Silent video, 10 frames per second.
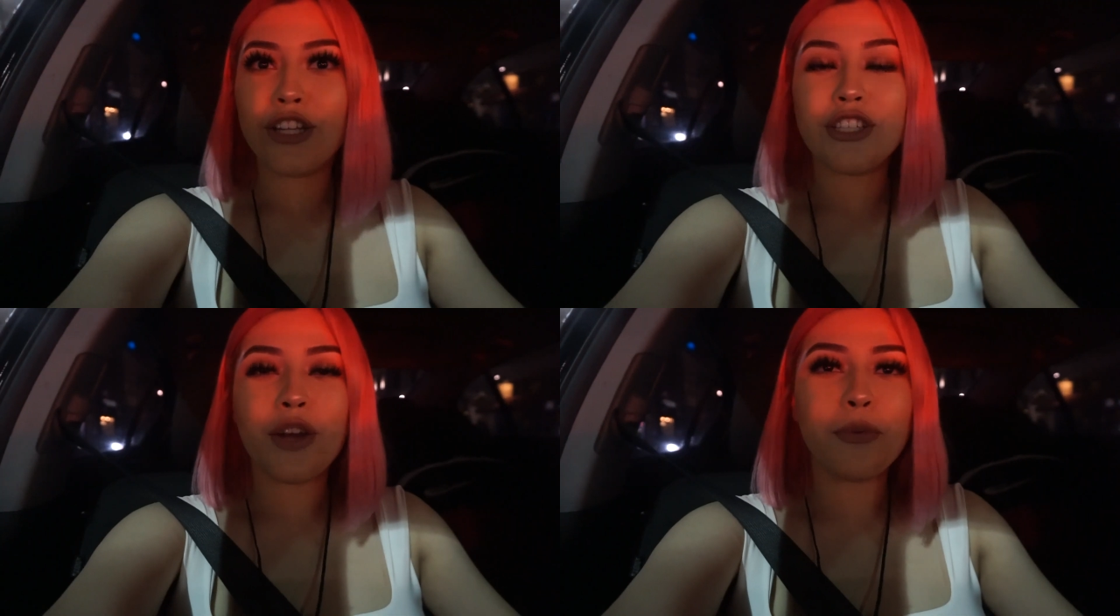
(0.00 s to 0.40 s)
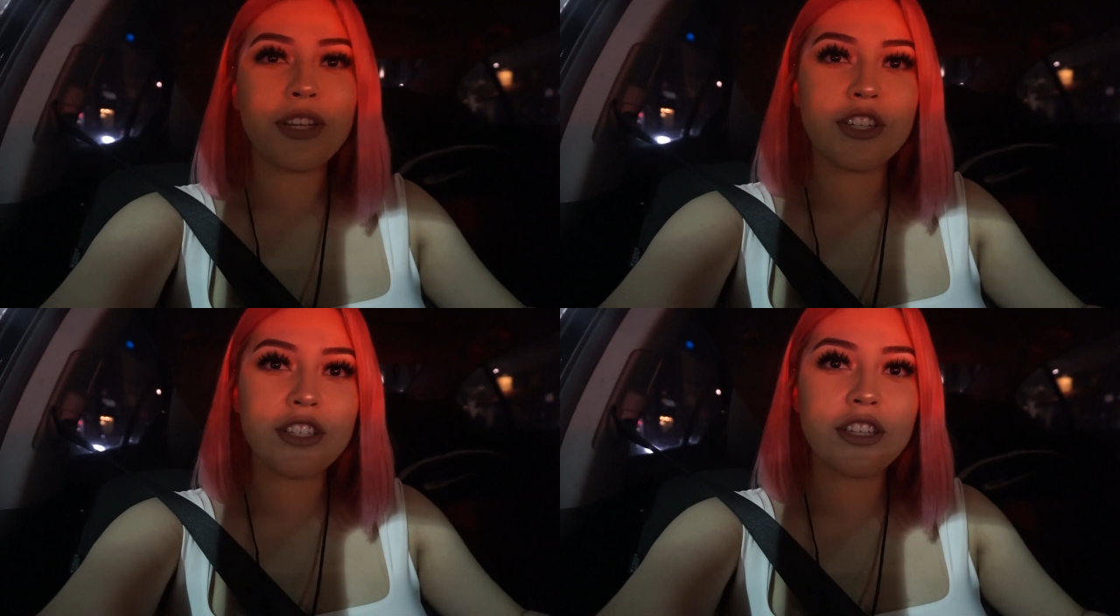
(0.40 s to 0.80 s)
So we
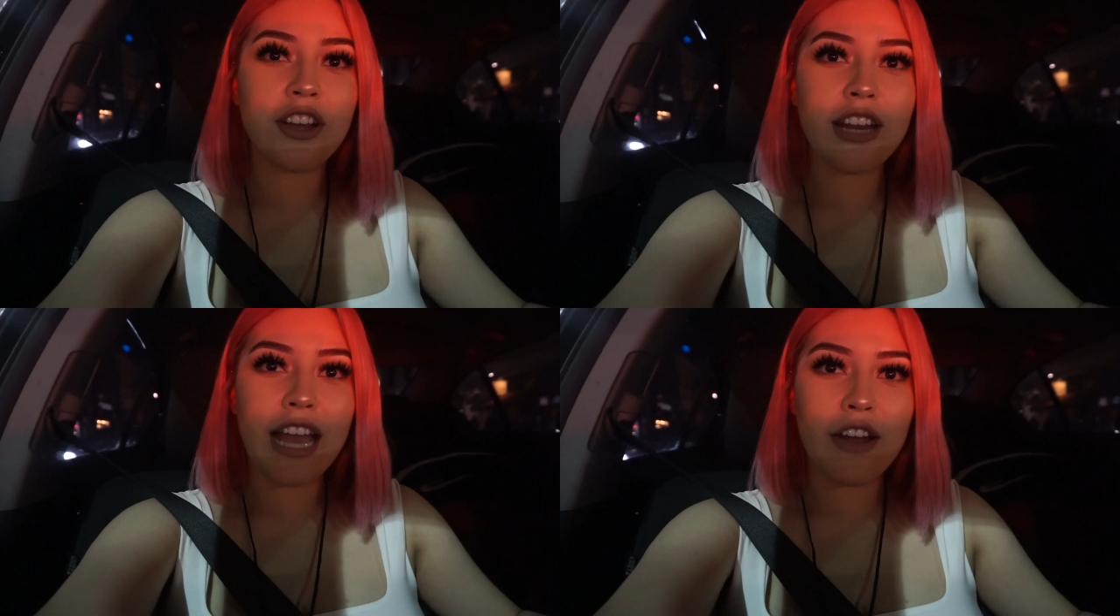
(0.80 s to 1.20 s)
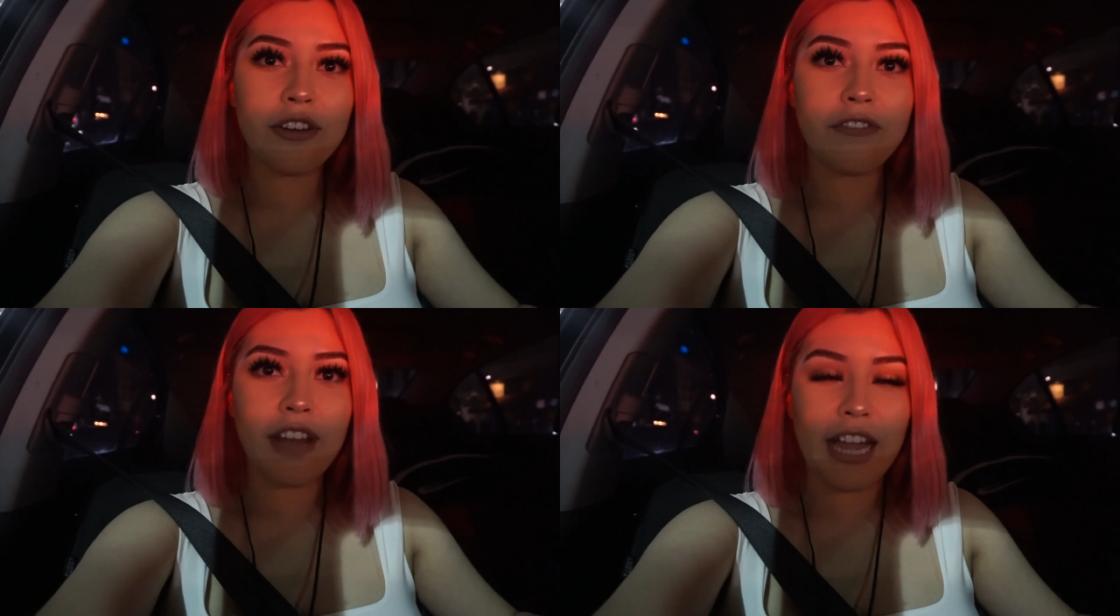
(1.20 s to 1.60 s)
just got
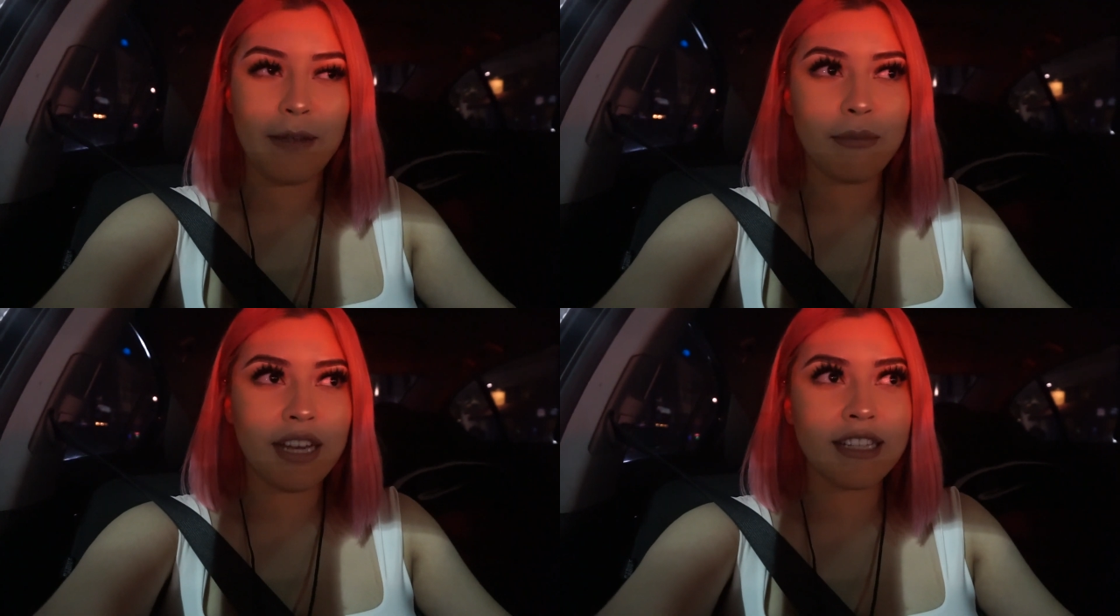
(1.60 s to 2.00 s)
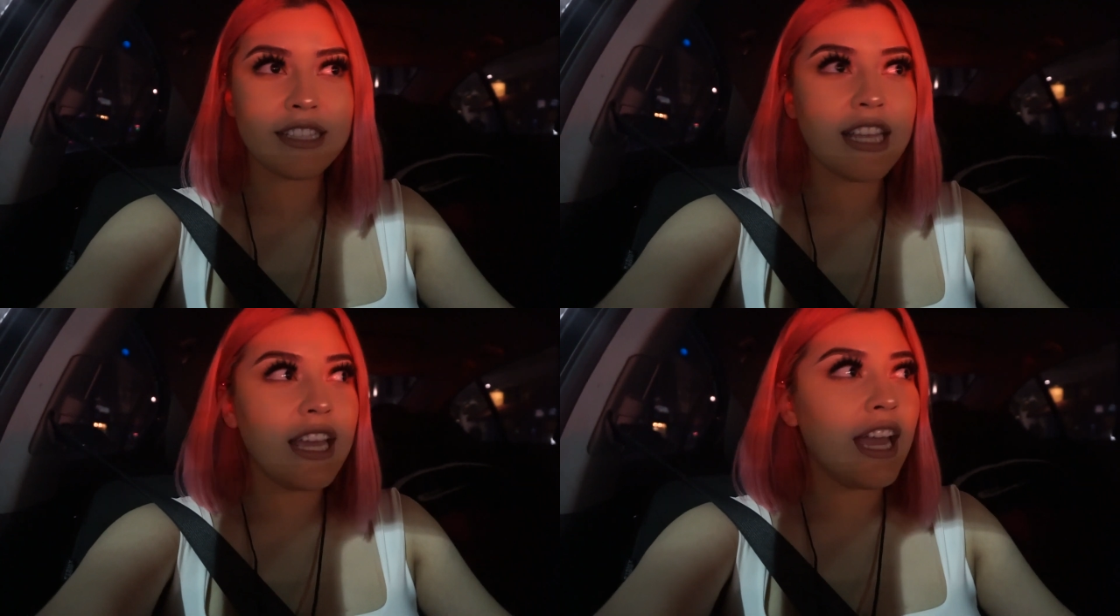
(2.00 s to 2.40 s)
out of IMATS.